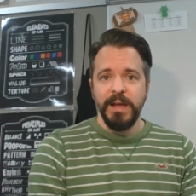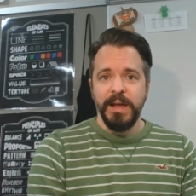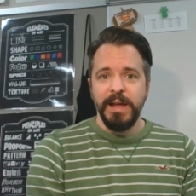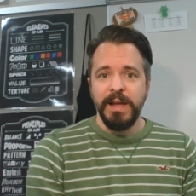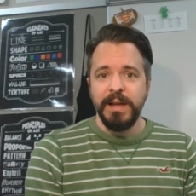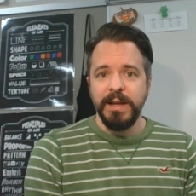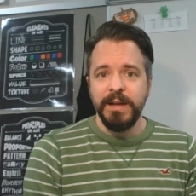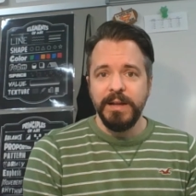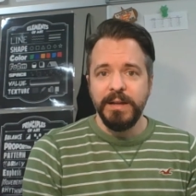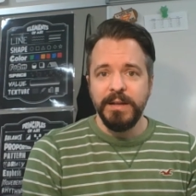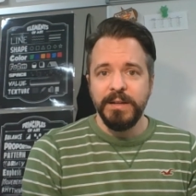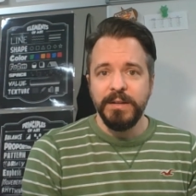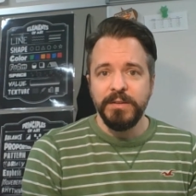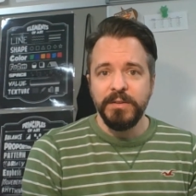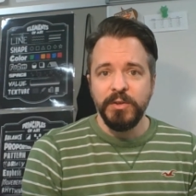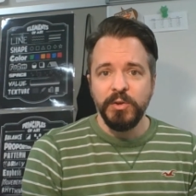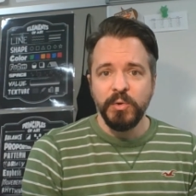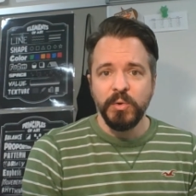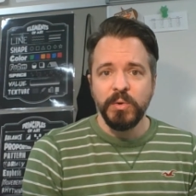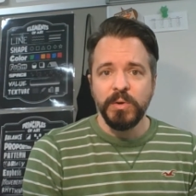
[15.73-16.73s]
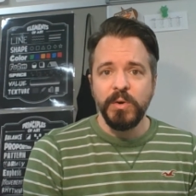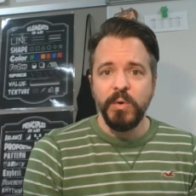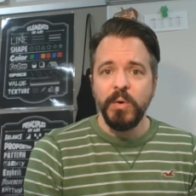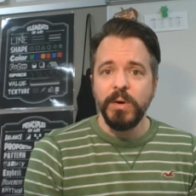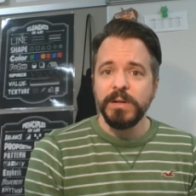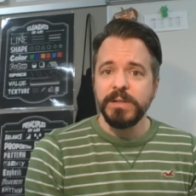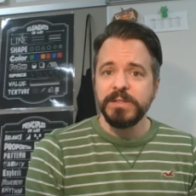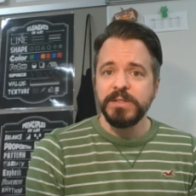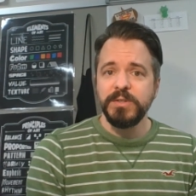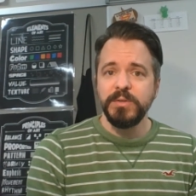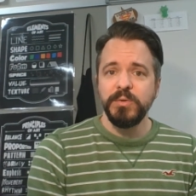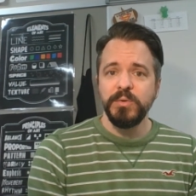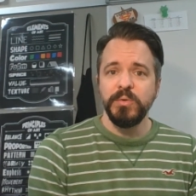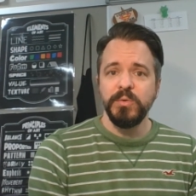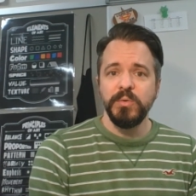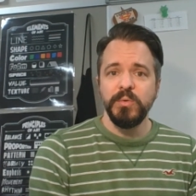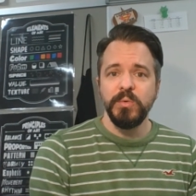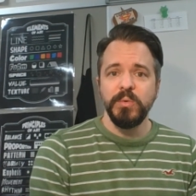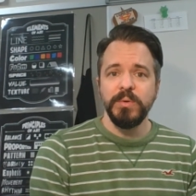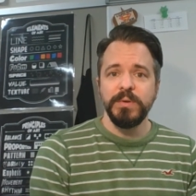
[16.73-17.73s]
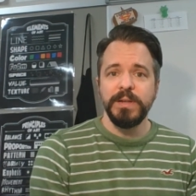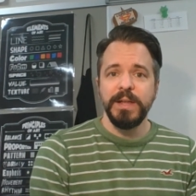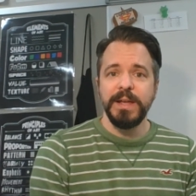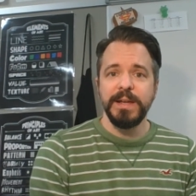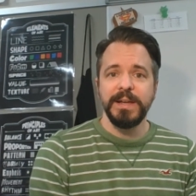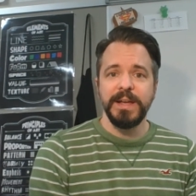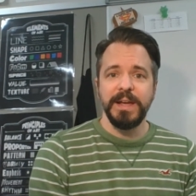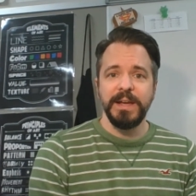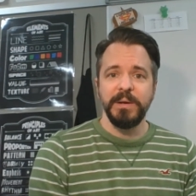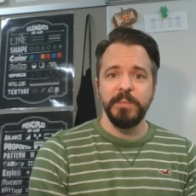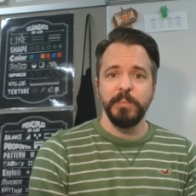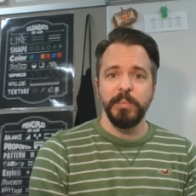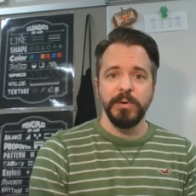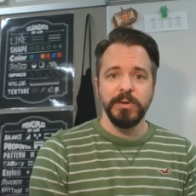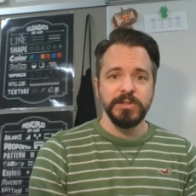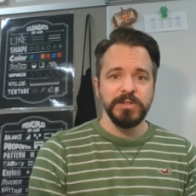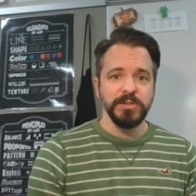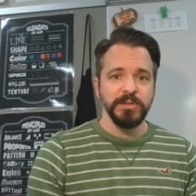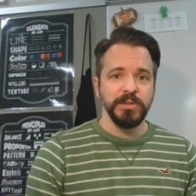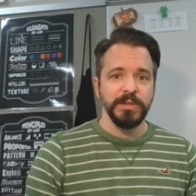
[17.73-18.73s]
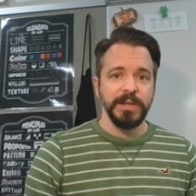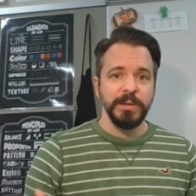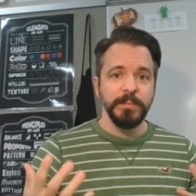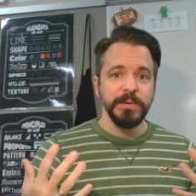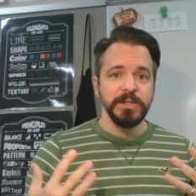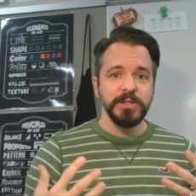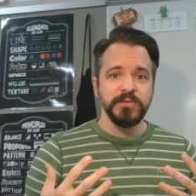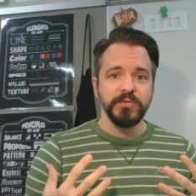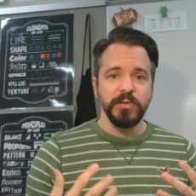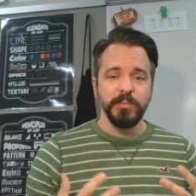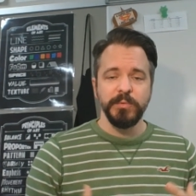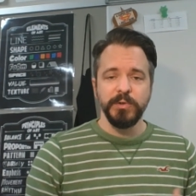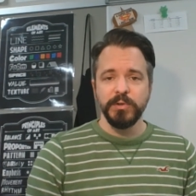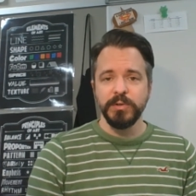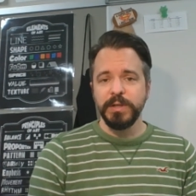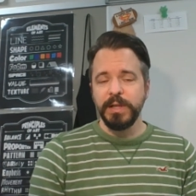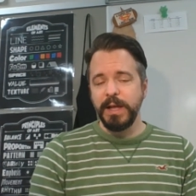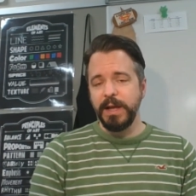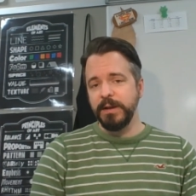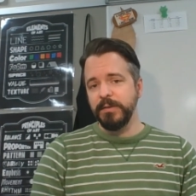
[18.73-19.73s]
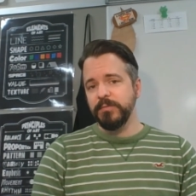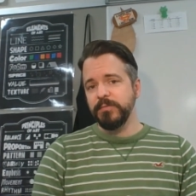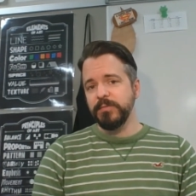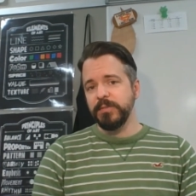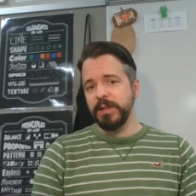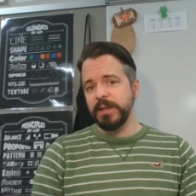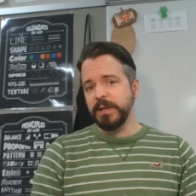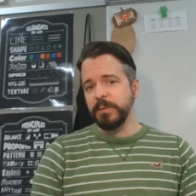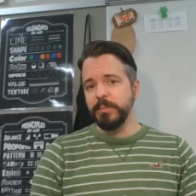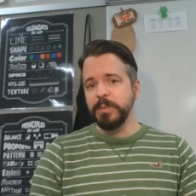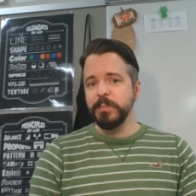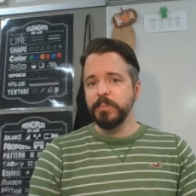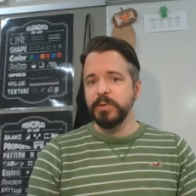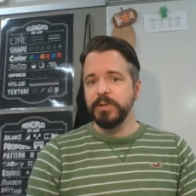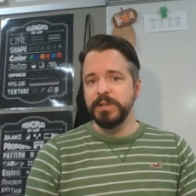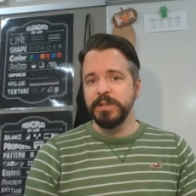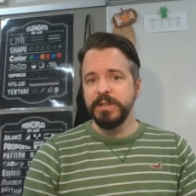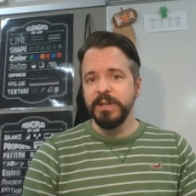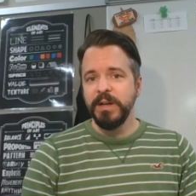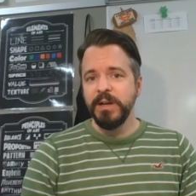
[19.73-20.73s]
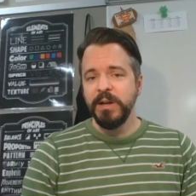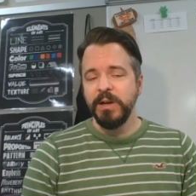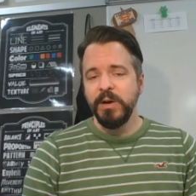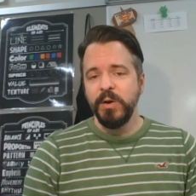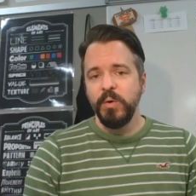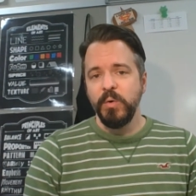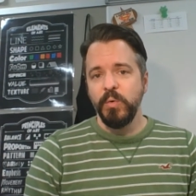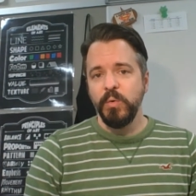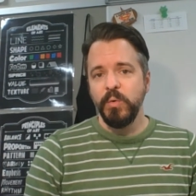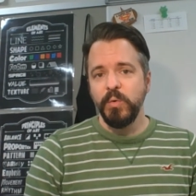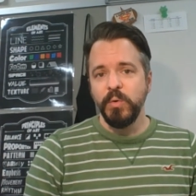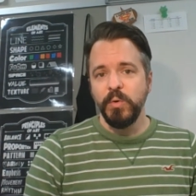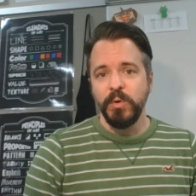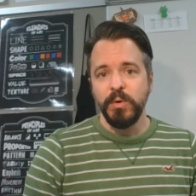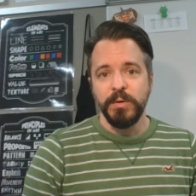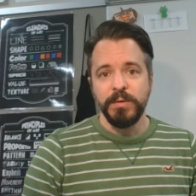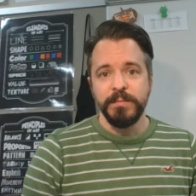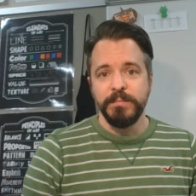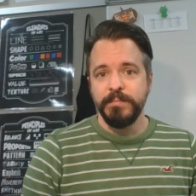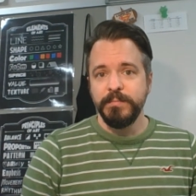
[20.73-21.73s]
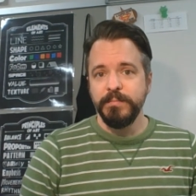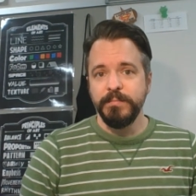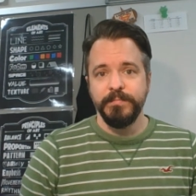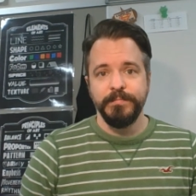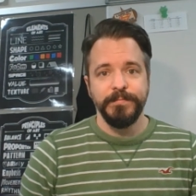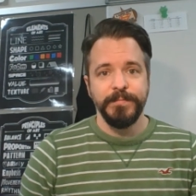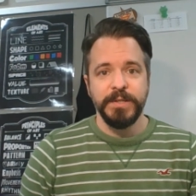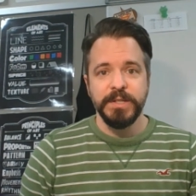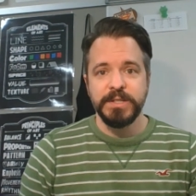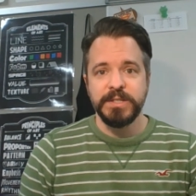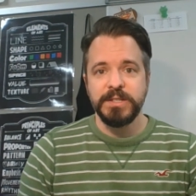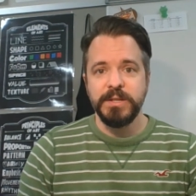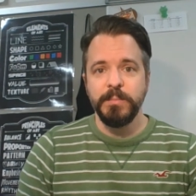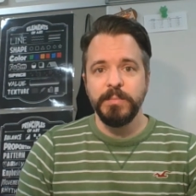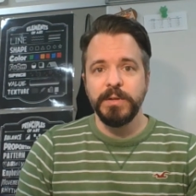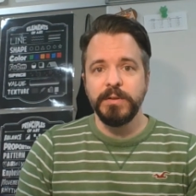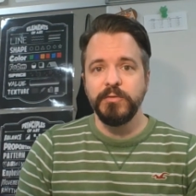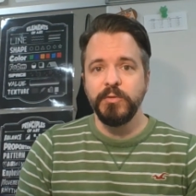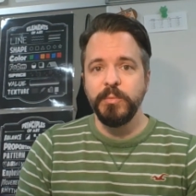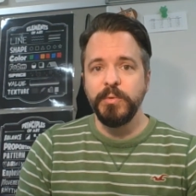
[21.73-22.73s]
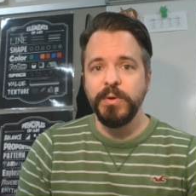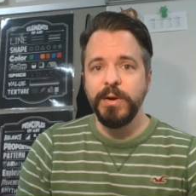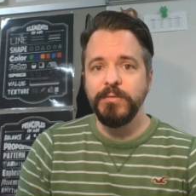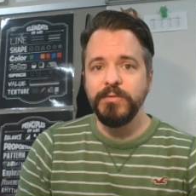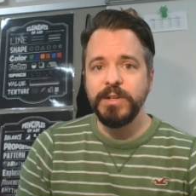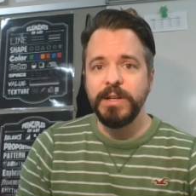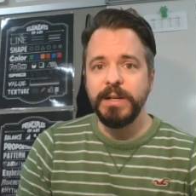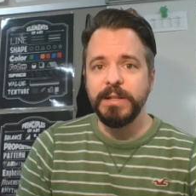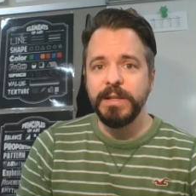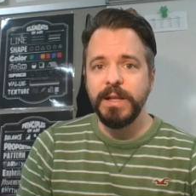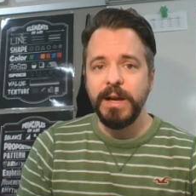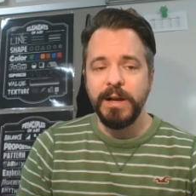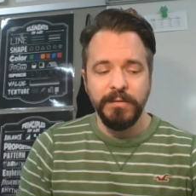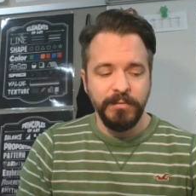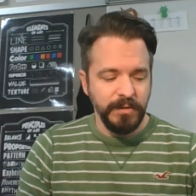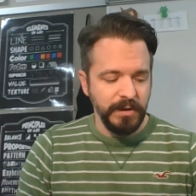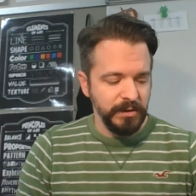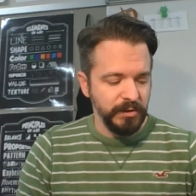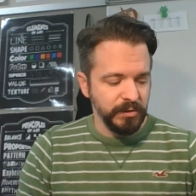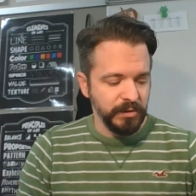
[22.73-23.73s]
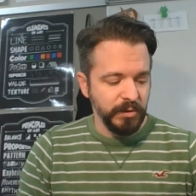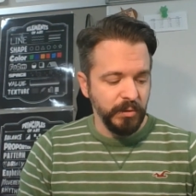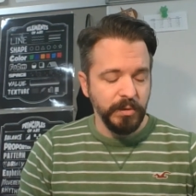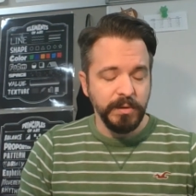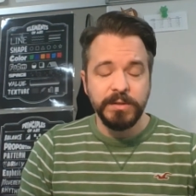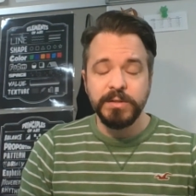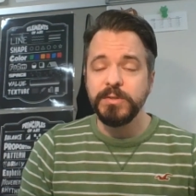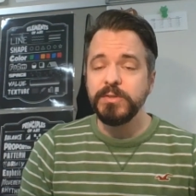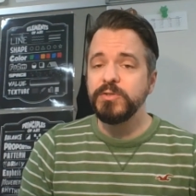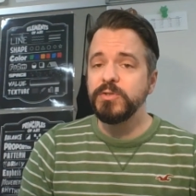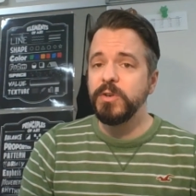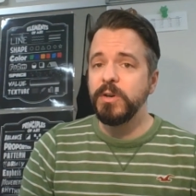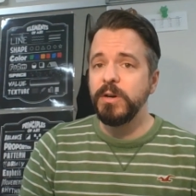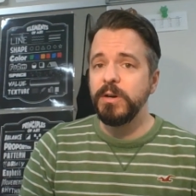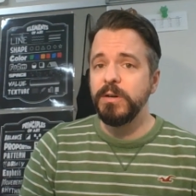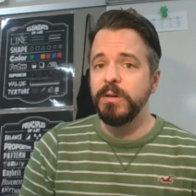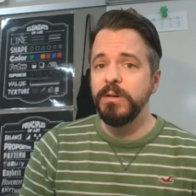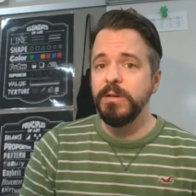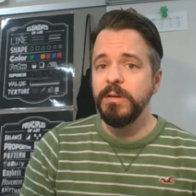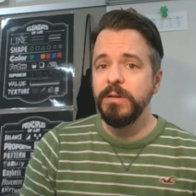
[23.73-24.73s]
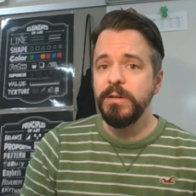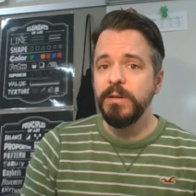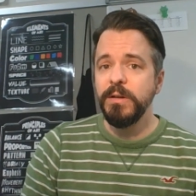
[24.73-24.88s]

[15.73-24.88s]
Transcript: And you're going to take a personal image from your life, like a memory or just something from your everyday life, and you're going to draw